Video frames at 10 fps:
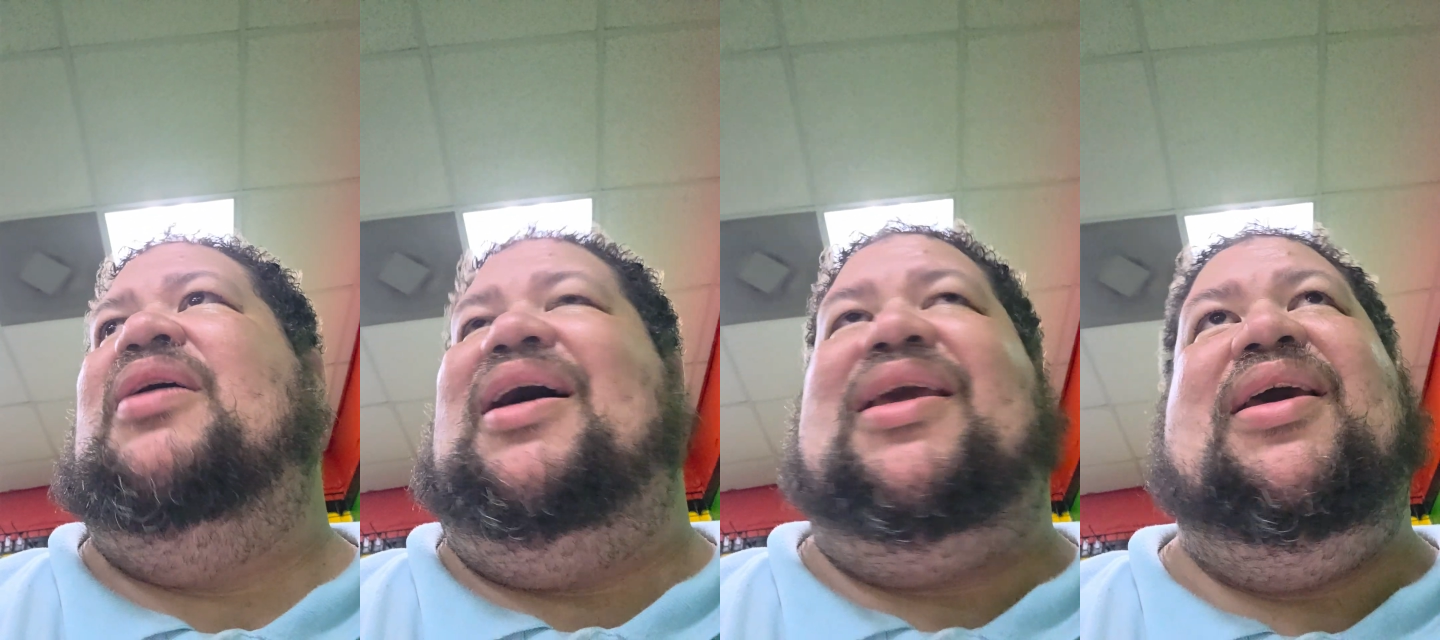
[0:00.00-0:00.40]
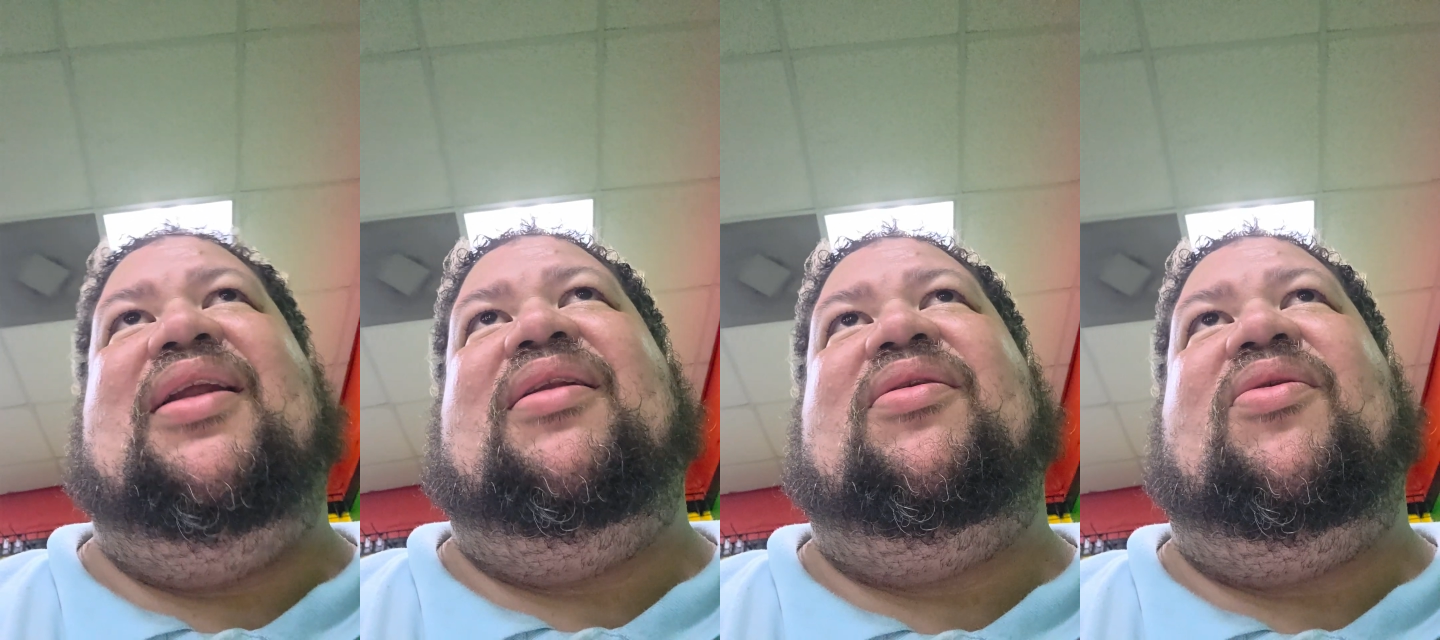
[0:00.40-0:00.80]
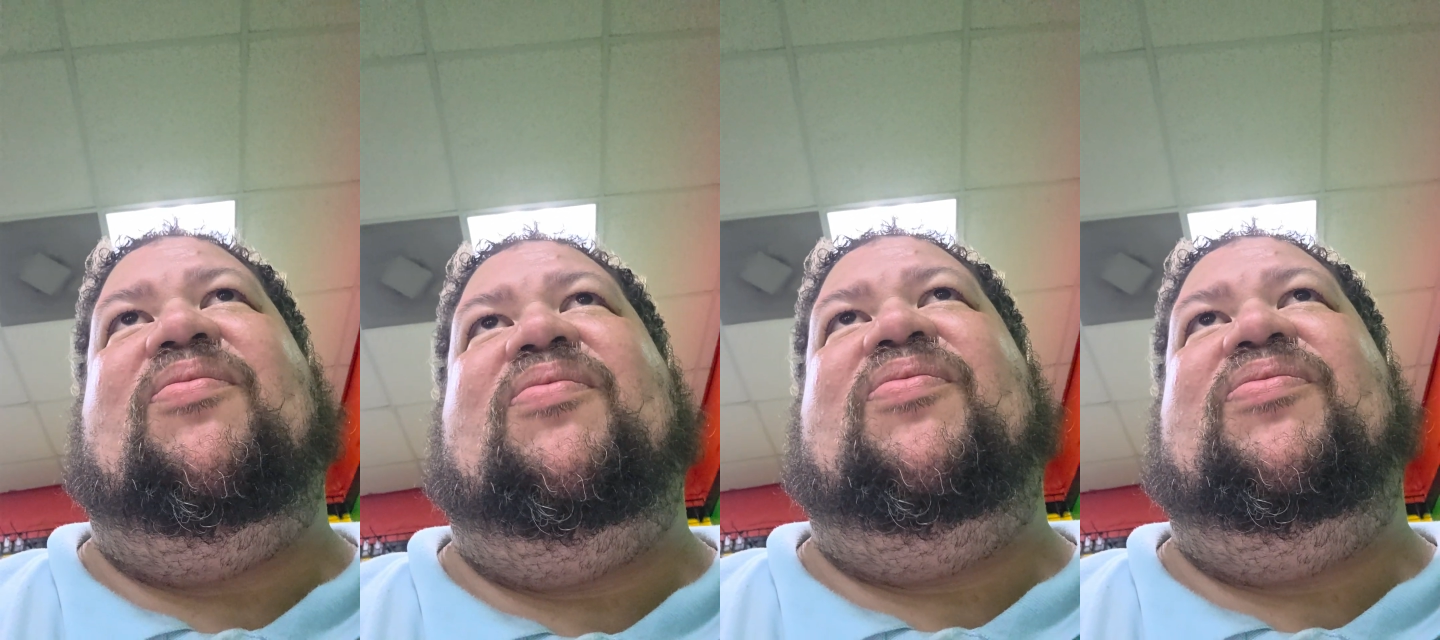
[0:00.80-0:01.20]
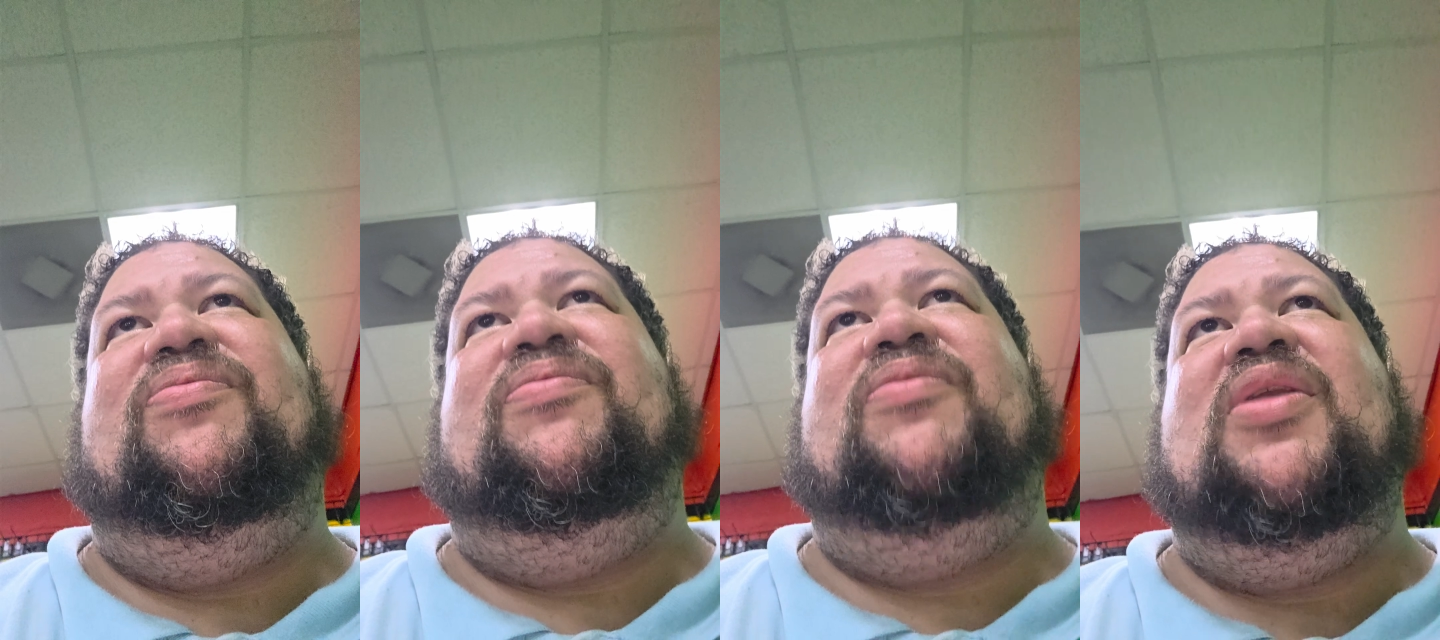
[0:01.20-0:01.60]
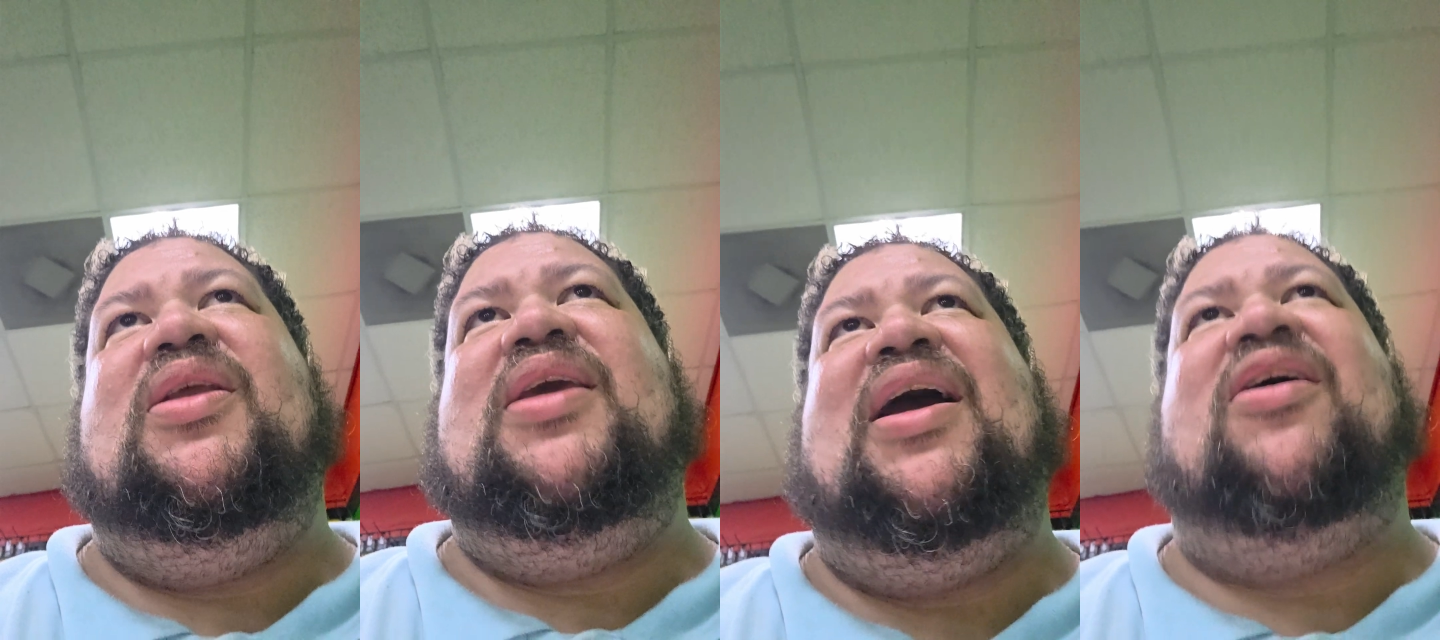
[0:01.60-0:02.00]
I can't
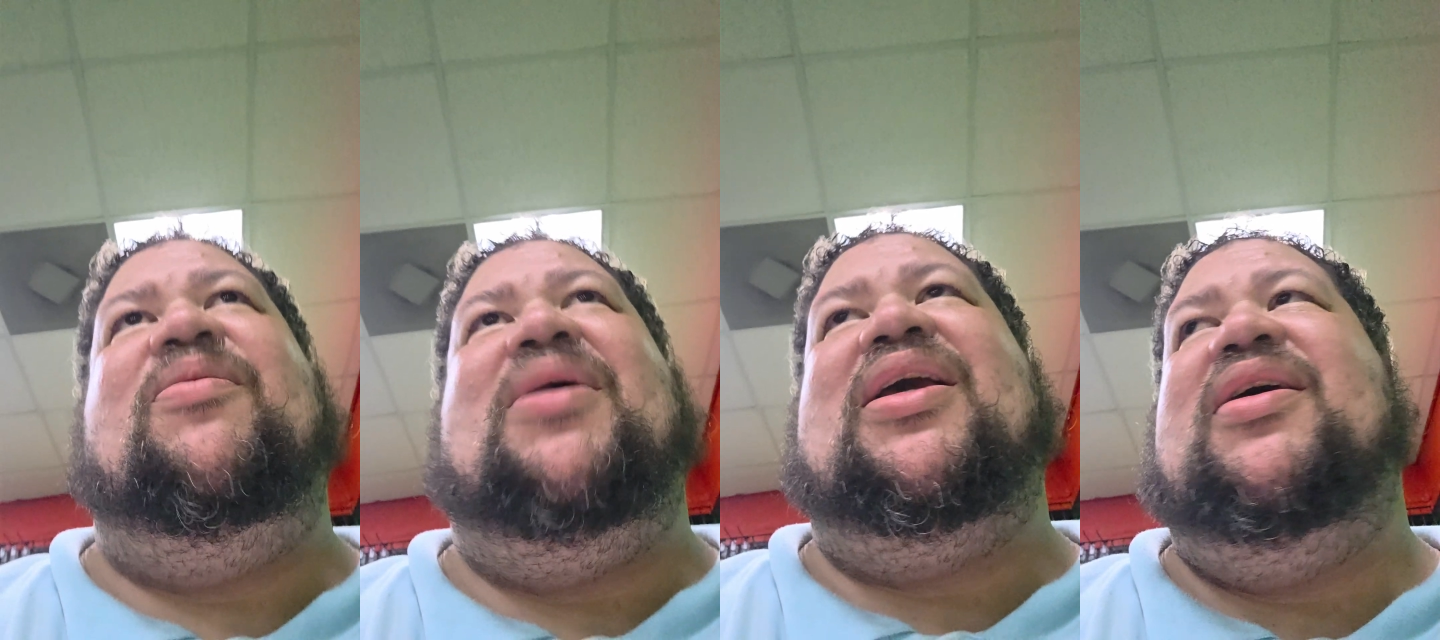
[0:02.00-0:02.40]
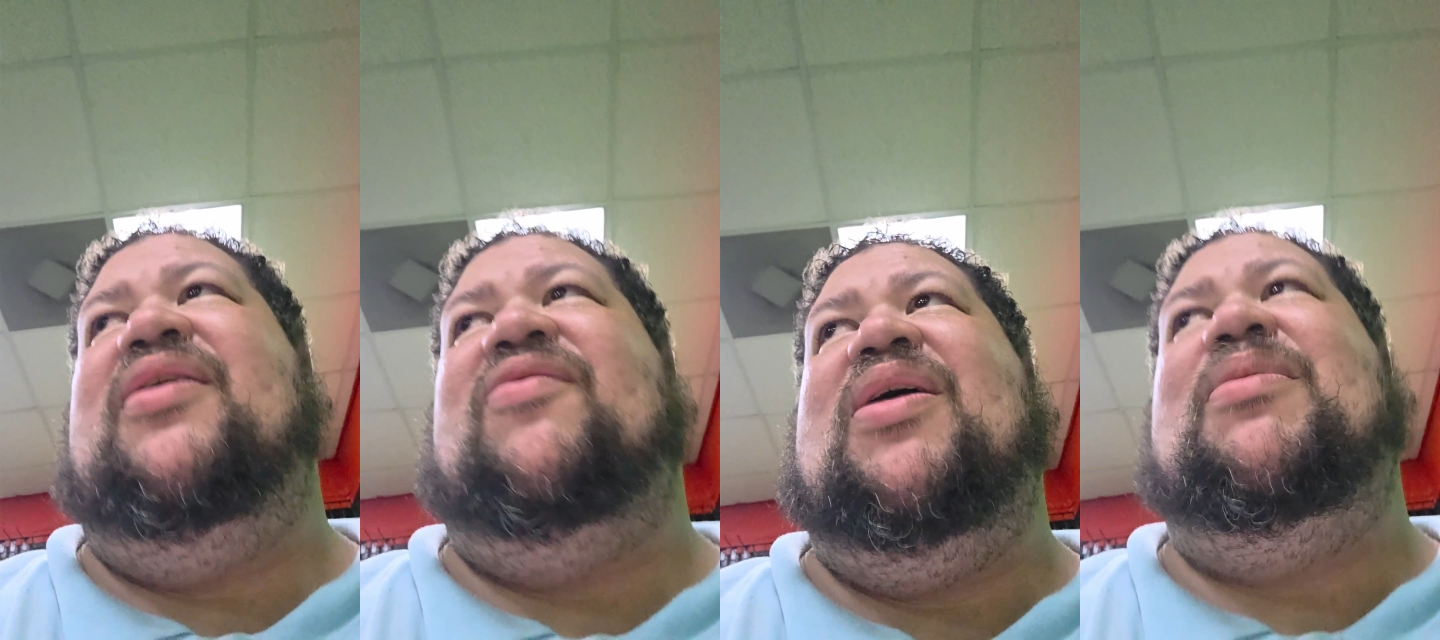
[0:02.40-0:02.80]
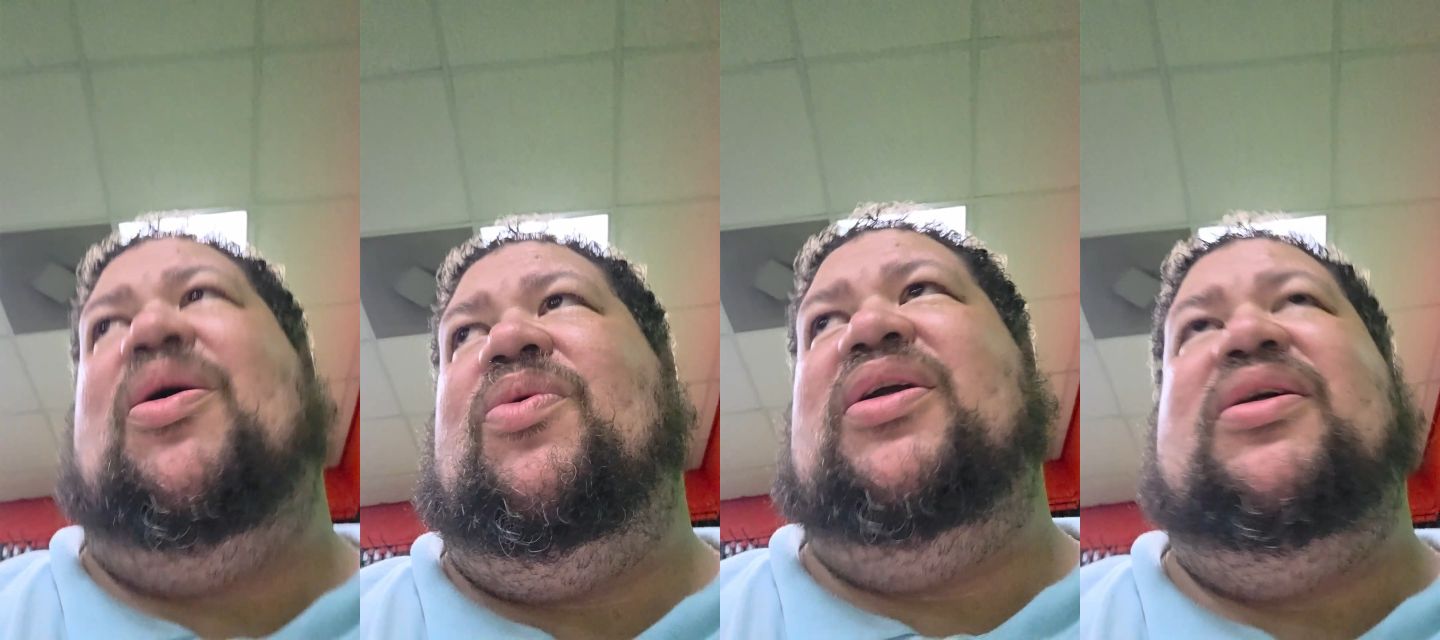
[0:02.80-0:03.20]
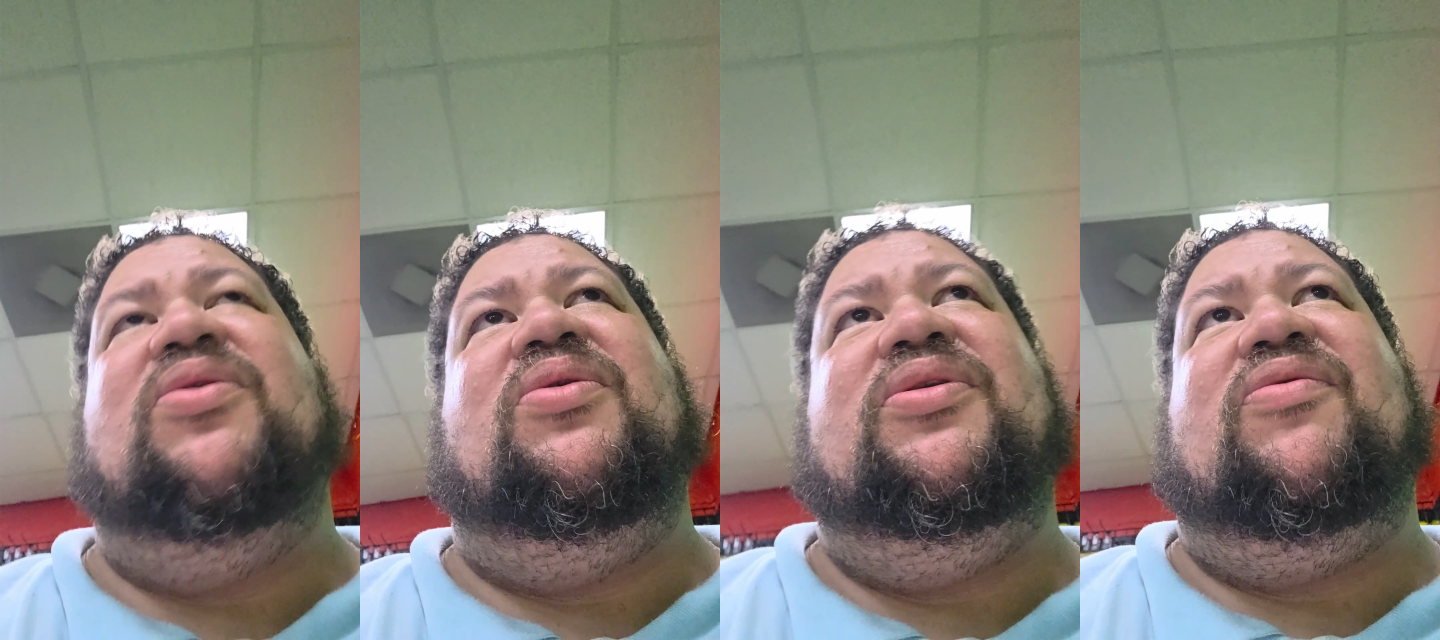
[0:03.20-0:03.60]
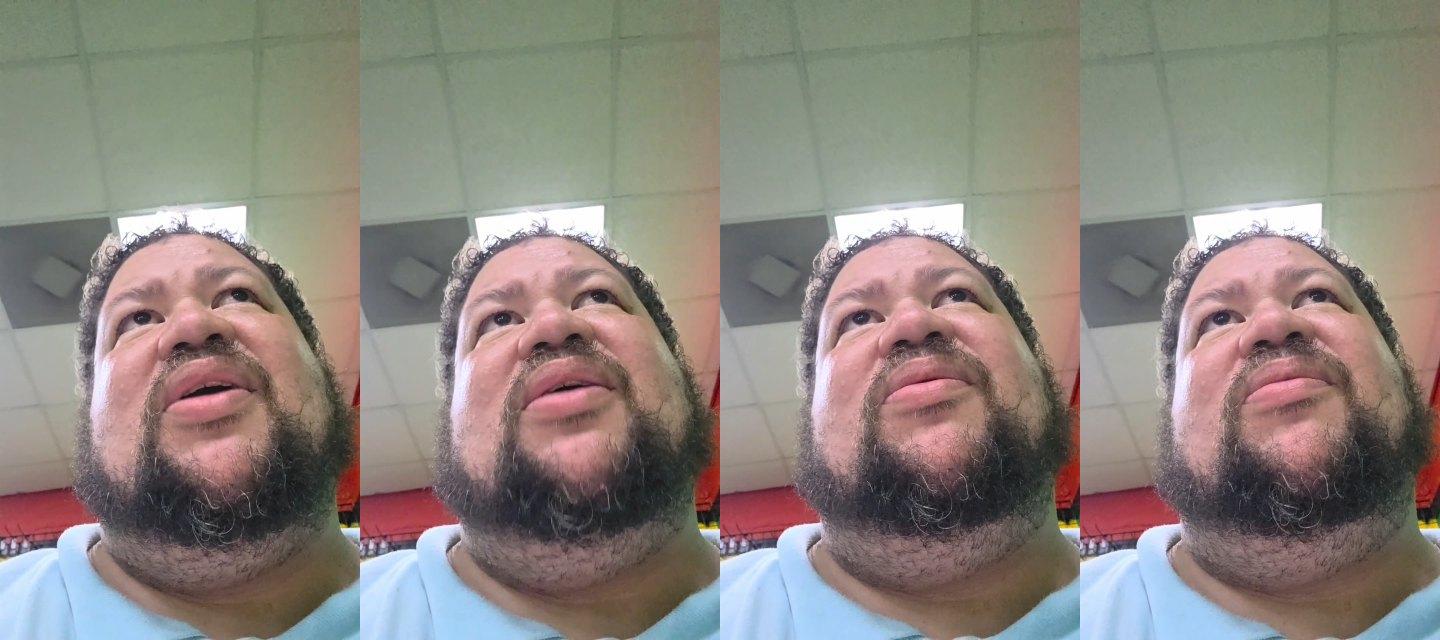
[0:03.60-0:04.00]
carry my kid around, my 1-year-old
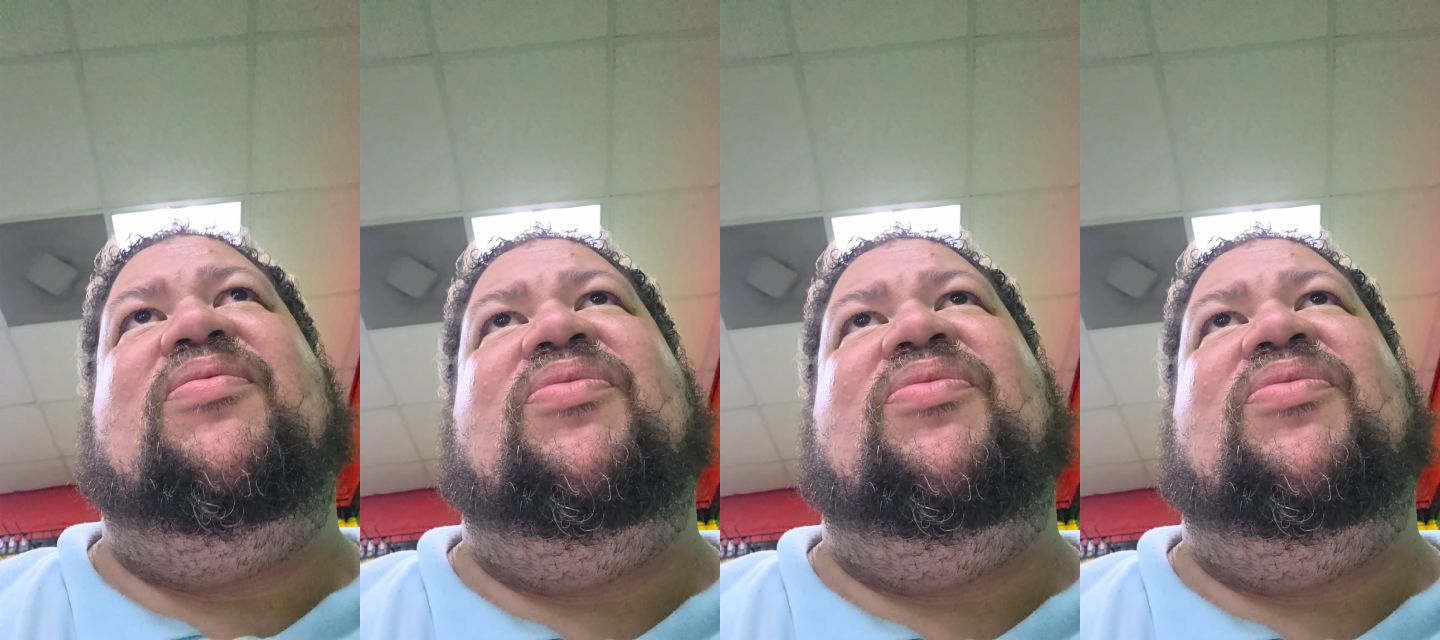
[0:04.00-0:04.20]
around.